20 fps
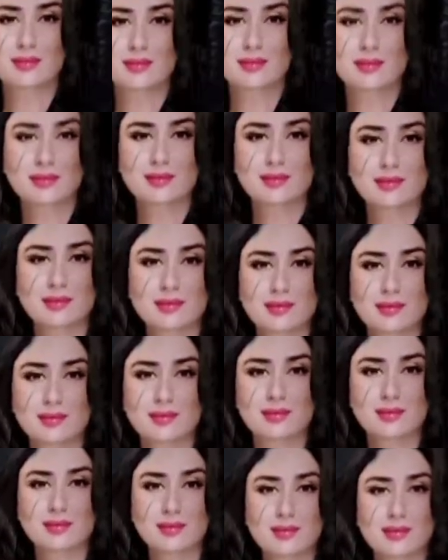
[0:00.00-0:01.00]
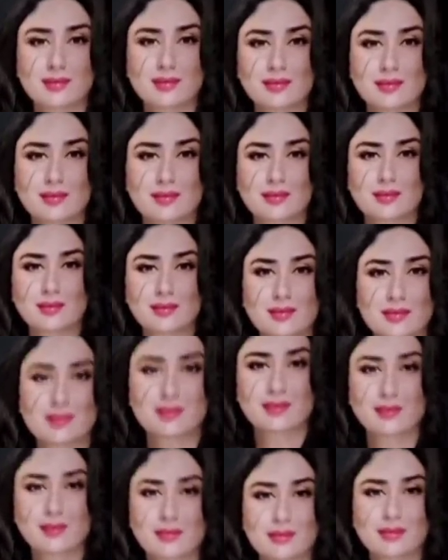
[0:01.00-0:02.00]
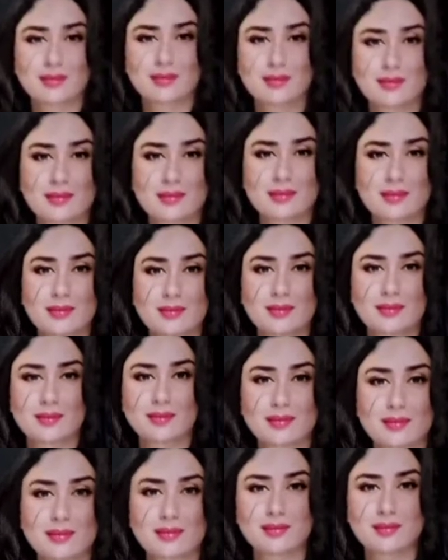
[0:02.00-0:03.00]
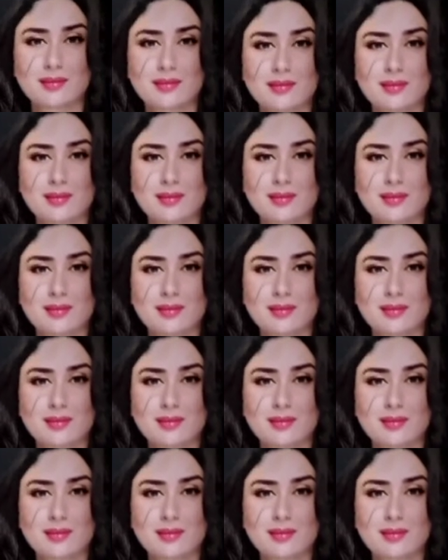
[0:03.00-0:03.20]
If you have thin hair, can you use this shampoo?